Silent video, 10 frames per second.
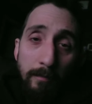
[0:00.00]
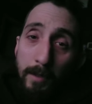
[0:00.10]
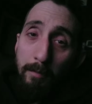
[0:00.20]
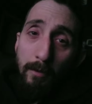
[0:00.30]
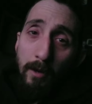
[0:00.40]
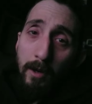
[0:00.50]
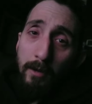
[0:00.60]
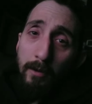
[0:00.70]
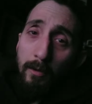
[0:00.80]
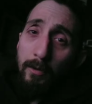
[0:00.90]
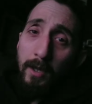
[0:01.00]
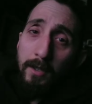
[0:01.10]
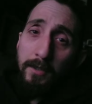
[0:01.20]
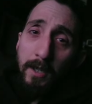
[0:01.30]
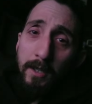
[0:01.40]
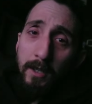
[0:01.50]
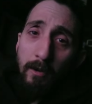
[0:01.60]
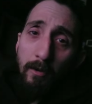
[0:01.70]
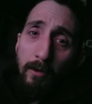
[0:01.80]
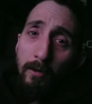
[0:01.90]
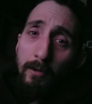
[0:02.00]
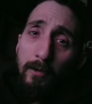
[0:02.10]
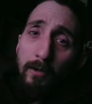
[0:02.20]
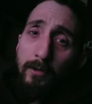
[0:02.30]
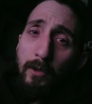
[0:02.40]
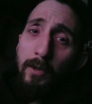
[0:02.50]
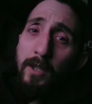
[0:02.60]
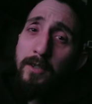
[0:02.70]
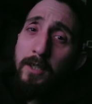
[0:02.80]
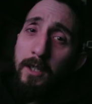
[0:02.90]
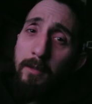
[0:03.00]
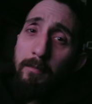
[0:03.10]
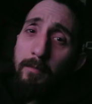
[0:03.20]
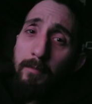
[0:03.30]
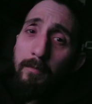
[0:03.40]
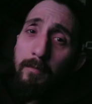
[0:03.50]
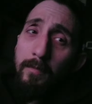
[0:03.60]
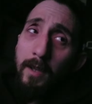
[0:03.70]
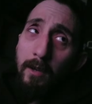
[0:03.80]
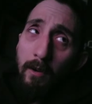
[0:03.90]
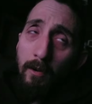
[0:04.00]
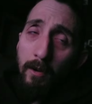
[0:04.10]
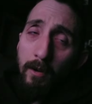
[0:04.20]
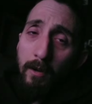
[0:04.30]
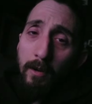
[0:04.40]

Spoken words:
People aren't who they say they are, or so they seem they are.